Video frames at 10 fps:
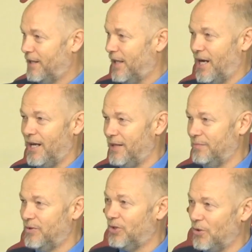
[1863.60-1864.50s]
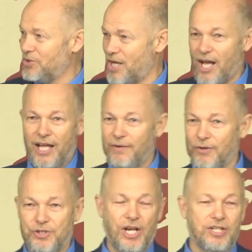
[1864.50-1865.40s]
I never
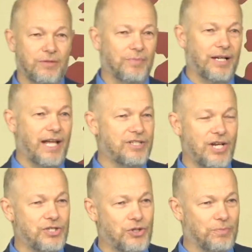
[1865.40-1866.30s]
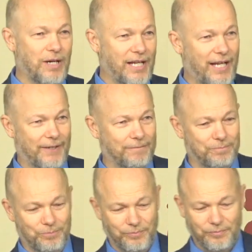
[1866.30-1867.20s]
chased you with my dad.
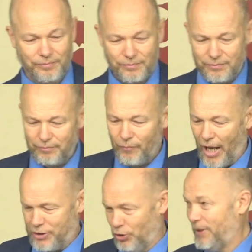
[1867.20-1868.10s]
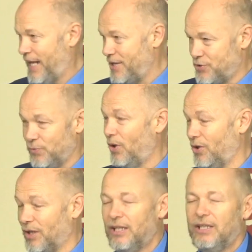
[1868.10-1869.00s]
I told my dad he's
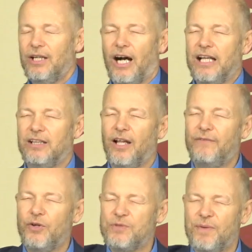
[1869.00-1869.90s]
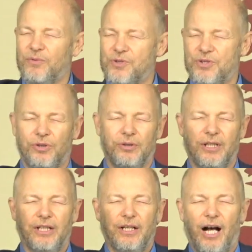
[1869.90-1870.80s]
wrong. I love you as my own soul.
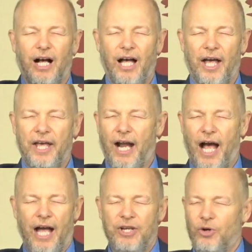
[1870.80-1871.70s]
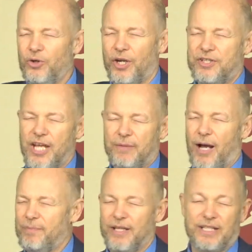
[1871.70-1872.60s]
And I know you're going to take
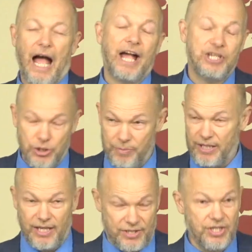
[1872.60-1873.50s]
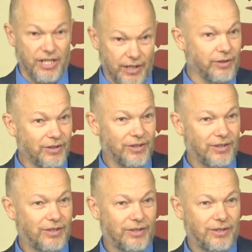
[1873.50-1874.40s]
my place. I should be the next king.
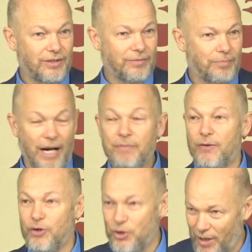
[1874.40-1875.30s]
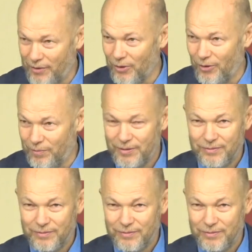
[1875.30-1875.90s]
But I'm giving you my robe.